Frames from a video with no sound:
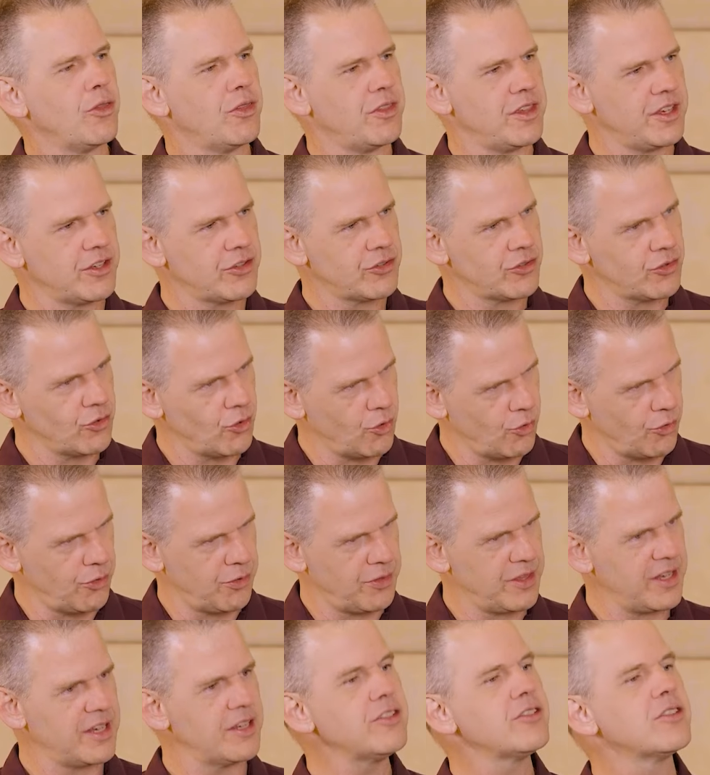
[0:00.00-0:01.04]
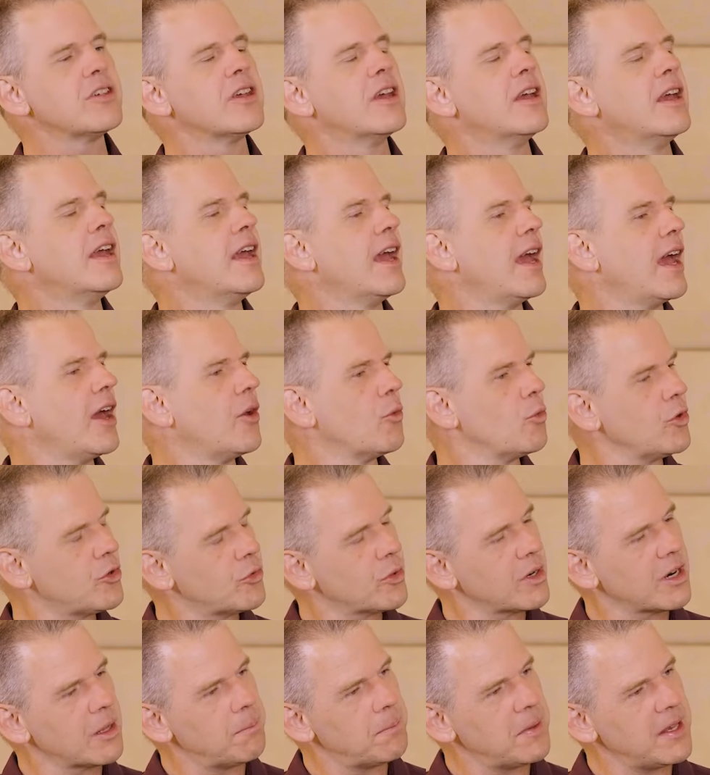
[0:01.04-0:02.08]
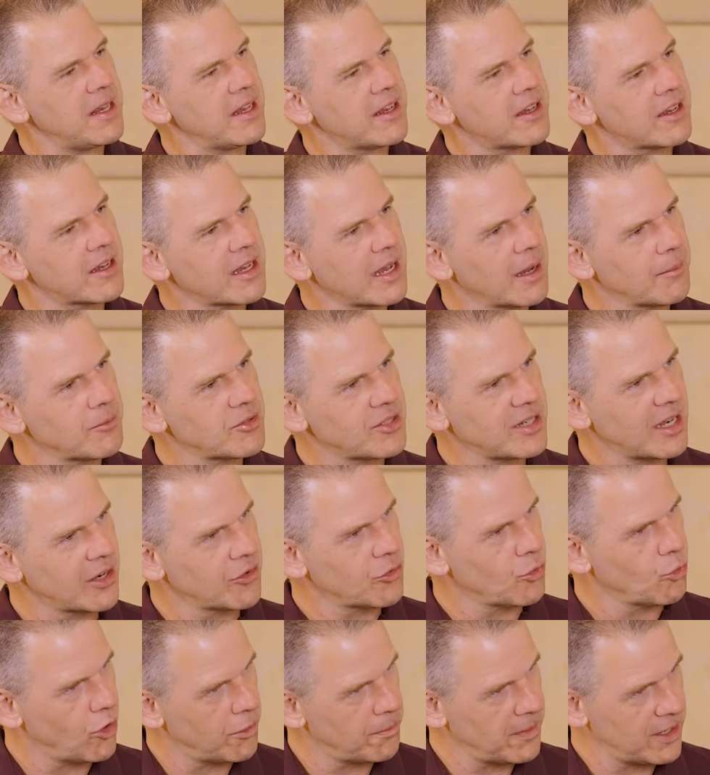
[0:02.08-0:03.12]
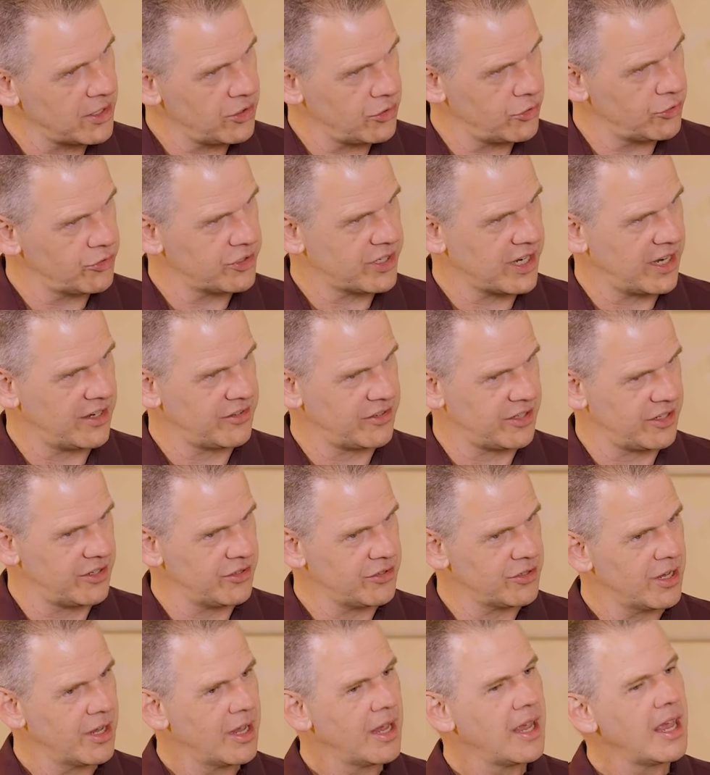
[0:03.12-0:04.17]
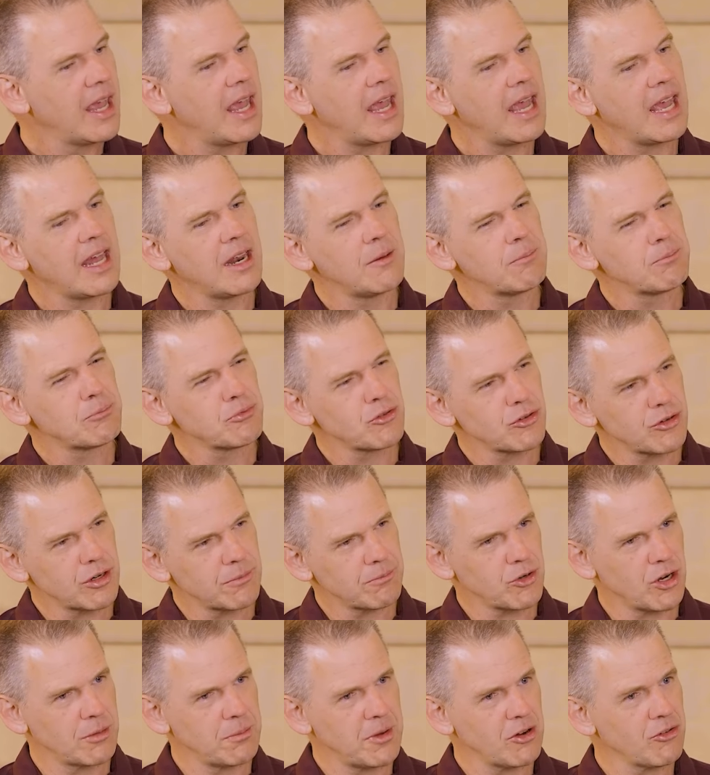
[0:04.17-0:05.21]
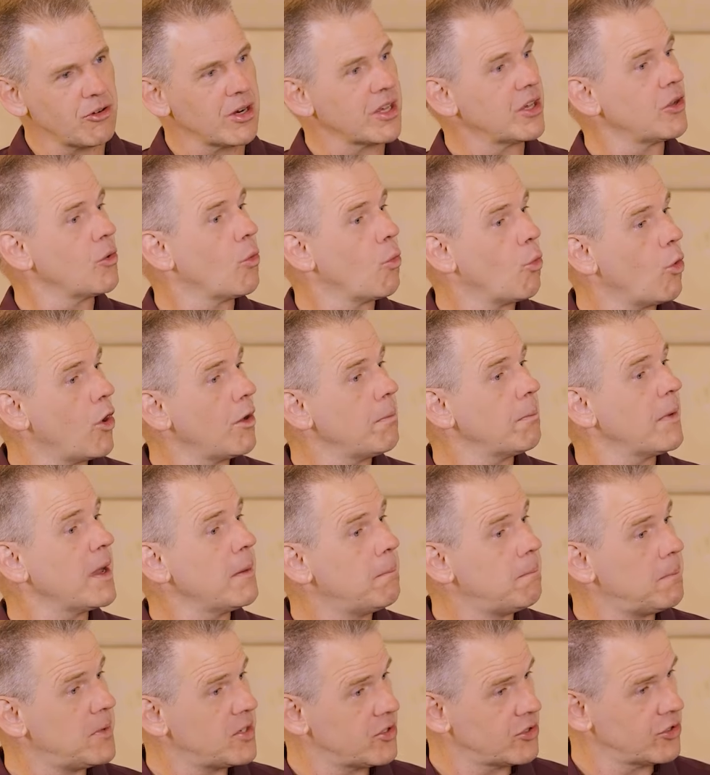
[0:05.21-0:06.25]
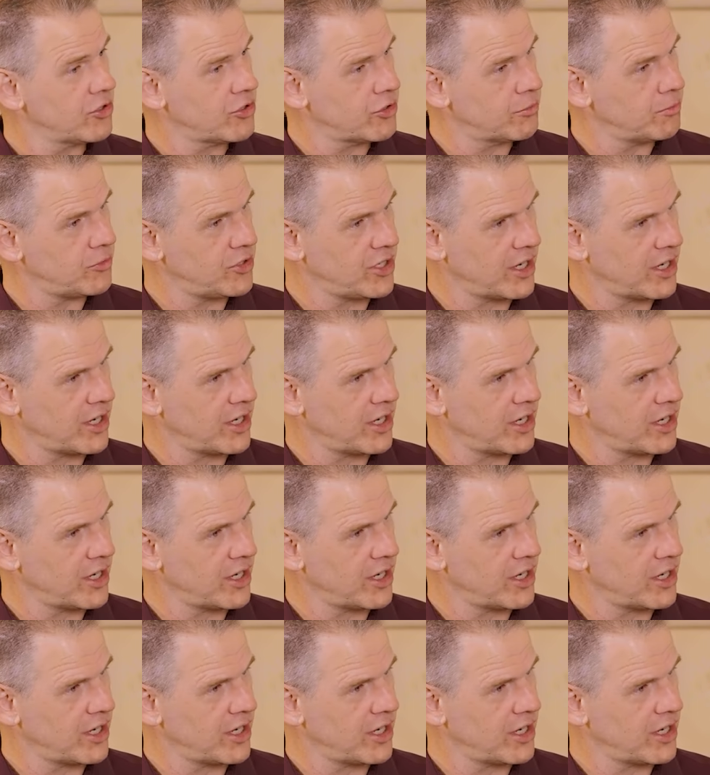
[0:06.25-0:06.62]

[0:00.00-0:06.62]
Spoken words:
or this or this. And which one I pick comes down to what my use case is and primarily what my business